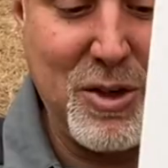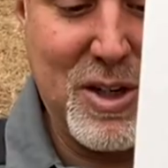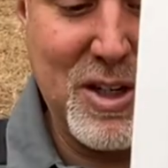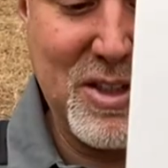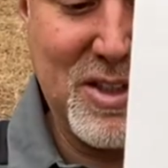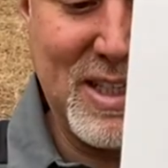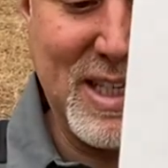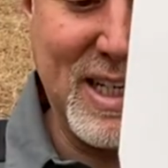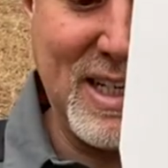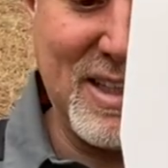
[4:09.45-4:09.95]
can
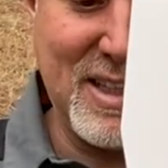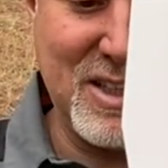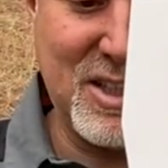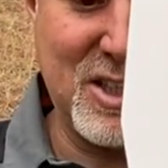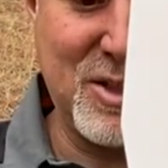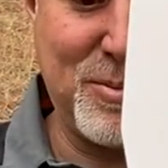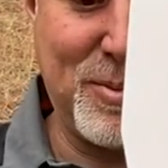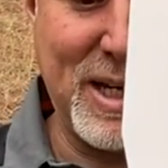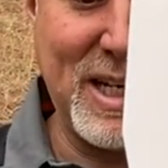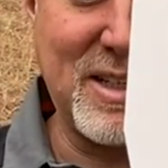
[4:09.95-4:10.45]
see this
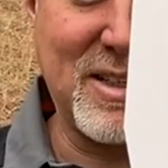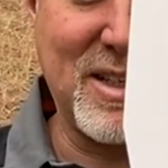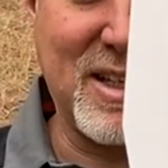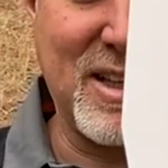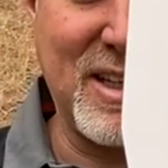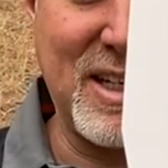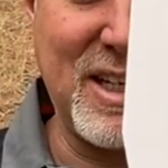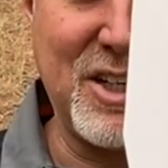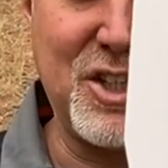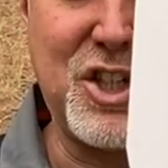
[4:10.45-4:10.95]
is
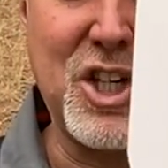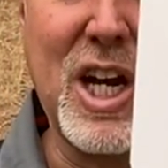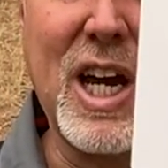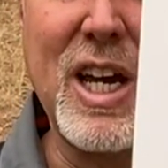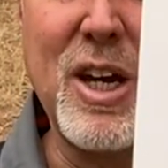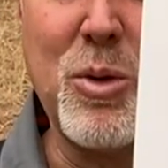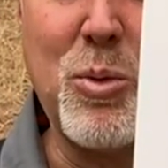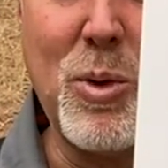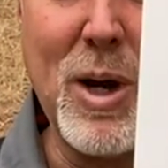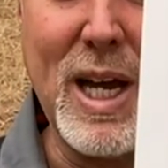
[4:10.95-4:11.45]
basically a
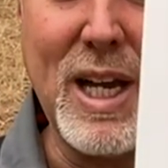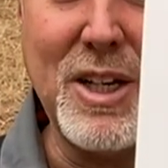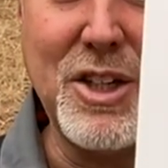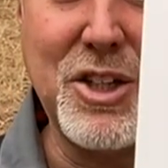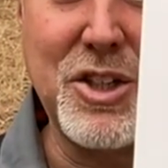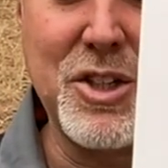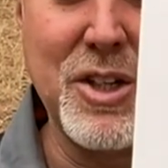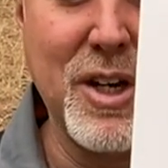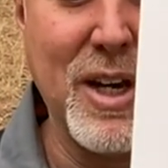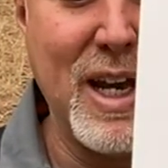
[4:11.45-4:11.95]
giant
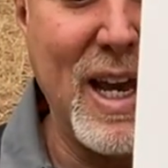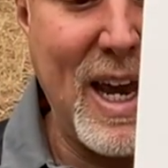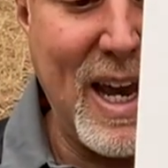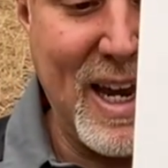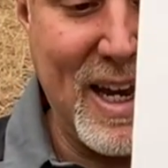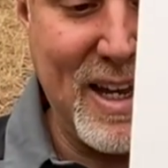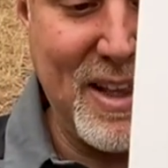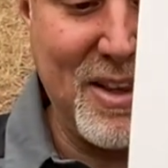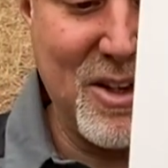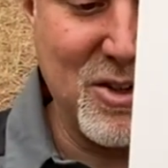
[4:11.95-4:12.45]
wedge
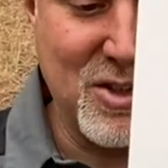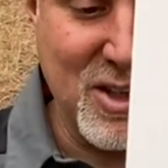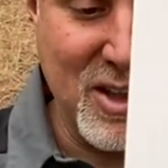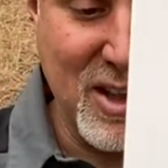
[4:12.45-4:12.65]
and there's a